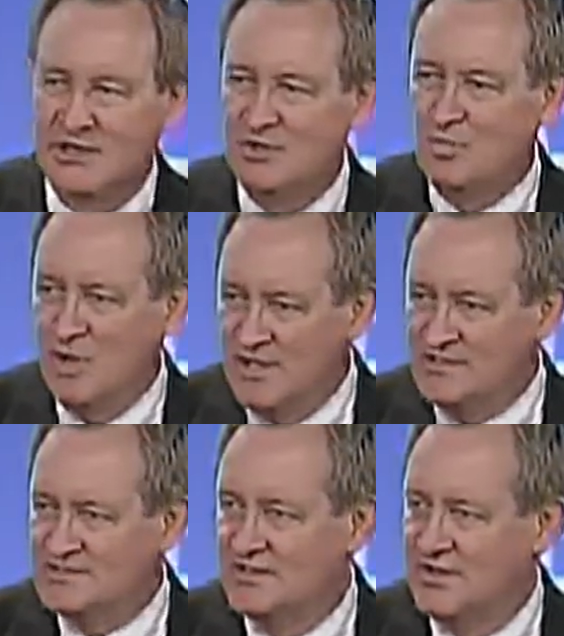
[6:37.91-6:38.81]
in
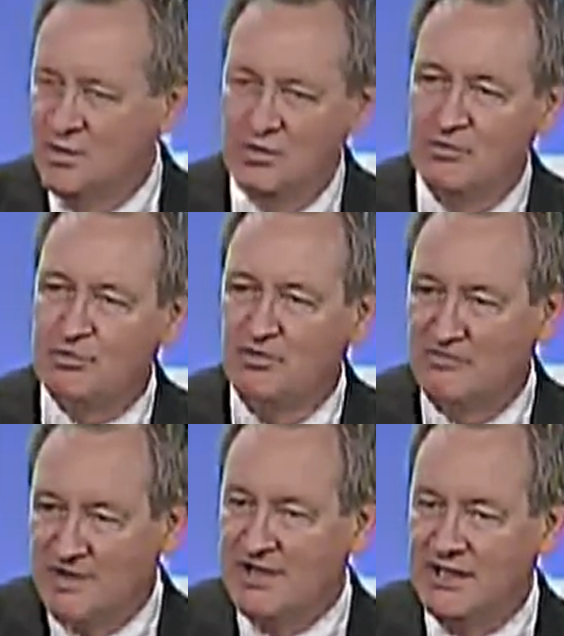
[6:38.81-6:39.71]
ways that will
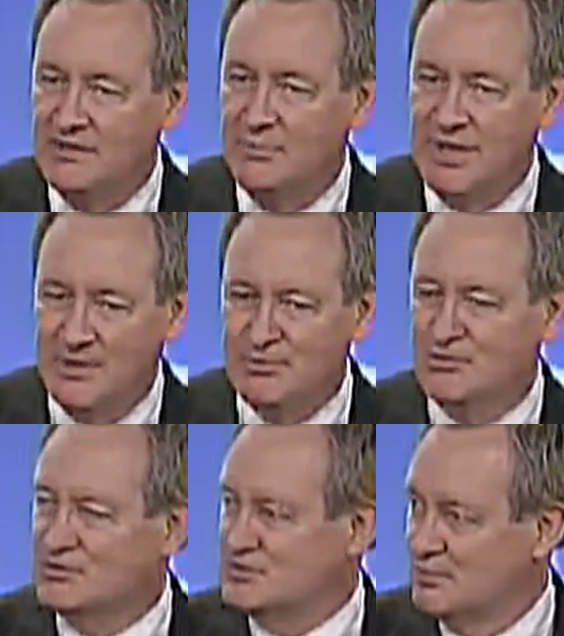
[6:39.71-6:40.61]
provide
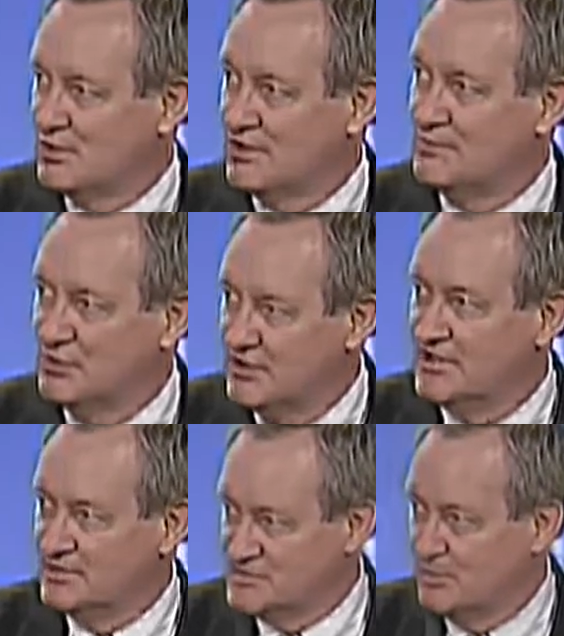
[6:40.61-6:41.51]
popular support and
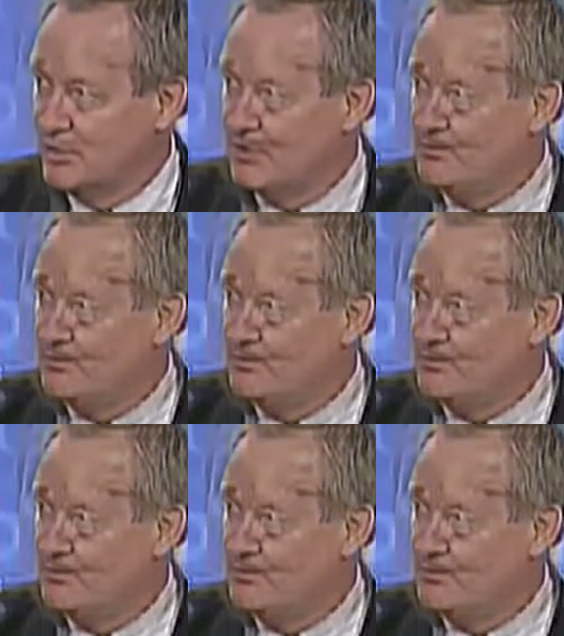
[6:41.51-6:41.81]
political support.